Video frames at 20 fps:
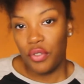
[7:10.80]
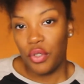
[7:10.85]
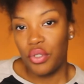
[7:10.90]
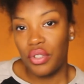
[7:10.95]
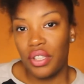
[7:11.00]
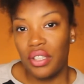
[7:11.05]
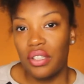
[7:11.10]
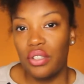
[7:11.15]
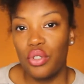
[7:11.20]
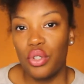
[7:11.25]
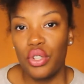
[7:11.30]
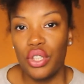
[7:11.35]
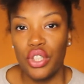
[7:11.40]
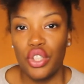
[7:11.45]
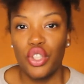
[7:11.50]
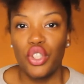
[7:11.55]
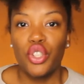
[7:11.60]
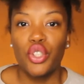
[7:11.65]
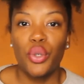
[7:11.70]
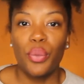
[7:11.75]
using the
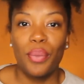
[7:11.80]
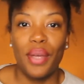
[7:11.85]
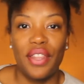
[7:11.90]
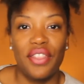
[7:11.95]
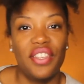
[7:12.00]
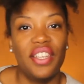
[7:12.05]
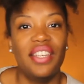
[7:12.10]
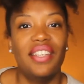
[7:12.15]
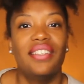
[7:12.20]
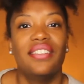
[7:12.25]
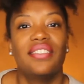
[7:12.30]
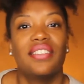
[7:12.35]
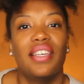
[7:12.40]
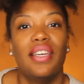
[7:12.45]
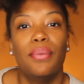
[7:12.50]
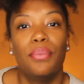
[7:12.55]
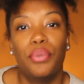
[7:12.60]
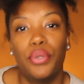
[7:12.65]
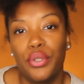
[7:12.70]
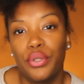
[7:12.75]
traditional method is
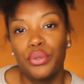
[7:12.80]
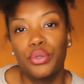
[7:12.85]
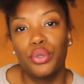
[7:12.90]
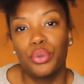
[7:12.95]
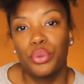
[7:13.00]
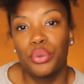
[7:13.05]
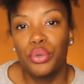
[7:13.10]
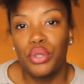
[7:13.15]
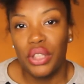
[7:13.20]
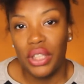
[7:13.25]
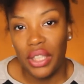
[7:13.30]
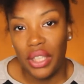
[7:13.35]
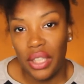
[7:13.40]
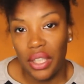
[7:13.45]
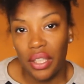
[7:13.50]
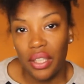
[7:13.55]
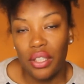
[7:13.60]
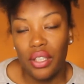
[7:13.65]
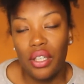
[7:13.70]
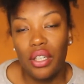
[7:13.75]
it builds
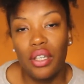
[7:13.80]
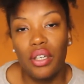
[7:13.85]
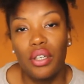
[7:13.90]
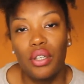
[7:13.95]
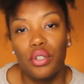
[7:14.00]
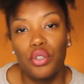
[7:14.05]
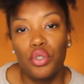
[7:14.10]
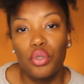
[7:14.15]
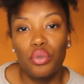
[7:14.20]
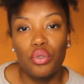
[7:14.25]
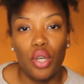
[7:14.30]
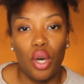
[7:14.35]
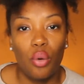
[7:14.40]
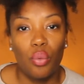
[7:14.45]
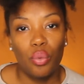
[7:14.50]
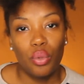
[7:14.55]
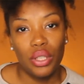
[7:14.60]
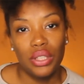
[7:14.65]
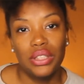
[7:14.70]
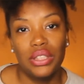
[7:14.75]
routine. You
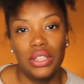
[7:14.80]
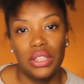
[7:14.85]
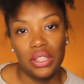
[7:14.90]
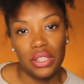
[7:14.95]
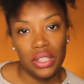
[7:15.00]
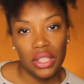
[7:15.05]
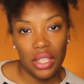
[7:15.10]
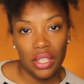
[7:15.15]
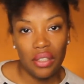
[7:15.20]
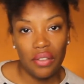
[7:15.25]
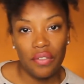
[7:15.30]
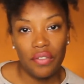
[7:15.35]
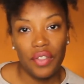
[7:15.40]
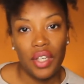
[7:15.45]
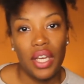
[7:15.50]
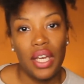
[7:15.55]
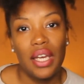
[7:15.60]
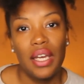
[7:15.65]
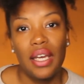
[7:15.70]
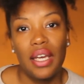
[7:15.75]
don't want to leave
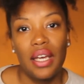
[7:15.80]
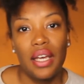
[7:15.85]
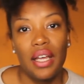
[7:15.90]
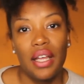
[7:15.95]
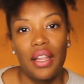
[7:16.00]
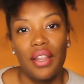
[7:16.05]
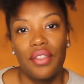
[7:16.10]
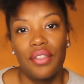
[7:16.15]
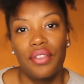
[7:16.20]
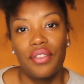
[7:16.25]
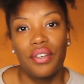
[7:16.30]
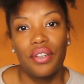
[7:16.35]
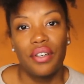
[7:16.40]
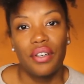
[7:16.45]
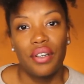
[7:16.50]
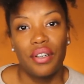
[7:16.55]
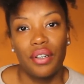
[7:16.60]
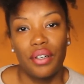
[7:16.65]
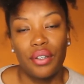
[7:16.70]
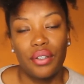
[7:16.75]

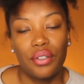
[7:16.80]
the